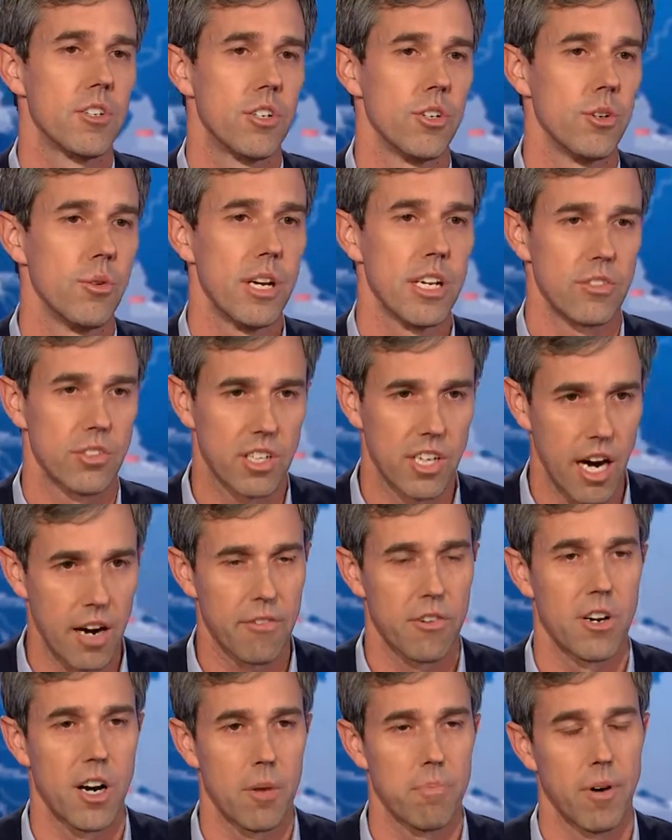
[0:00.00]
to his
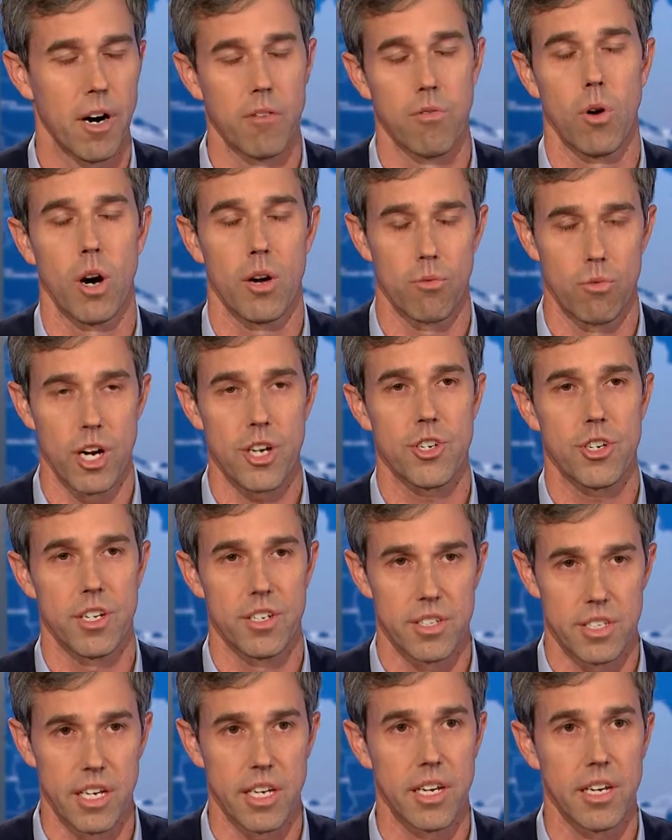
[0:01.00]
cover-up of what
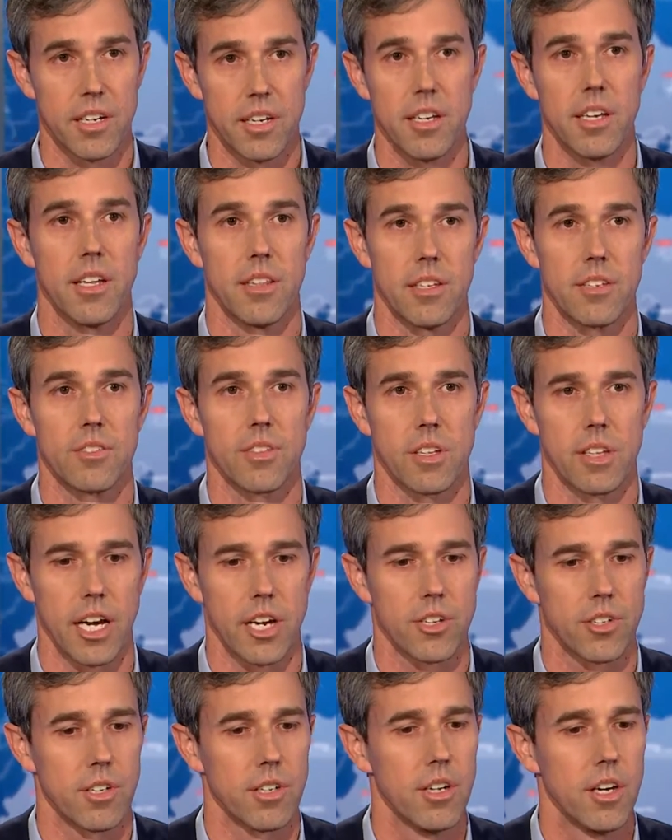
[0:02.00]
Russia did in this
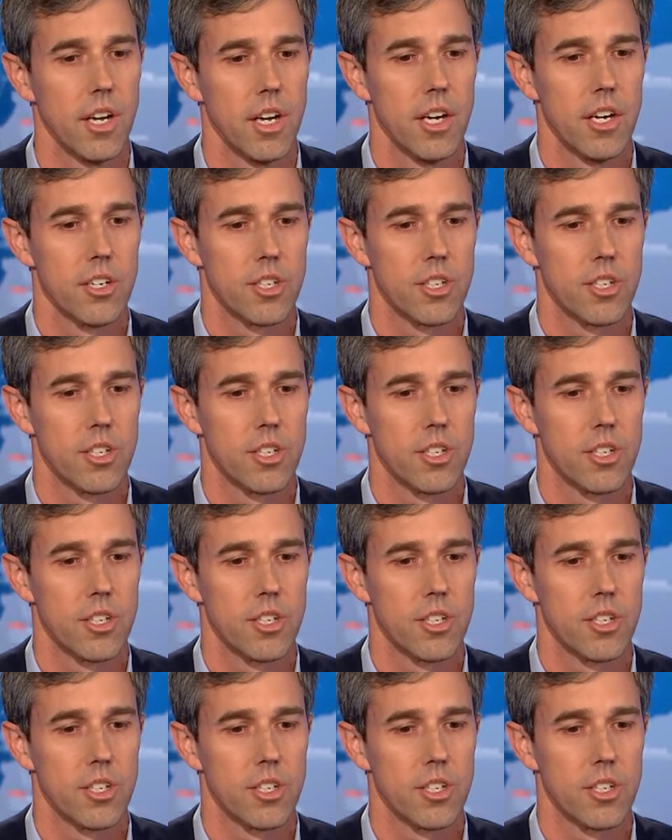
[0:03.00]
election,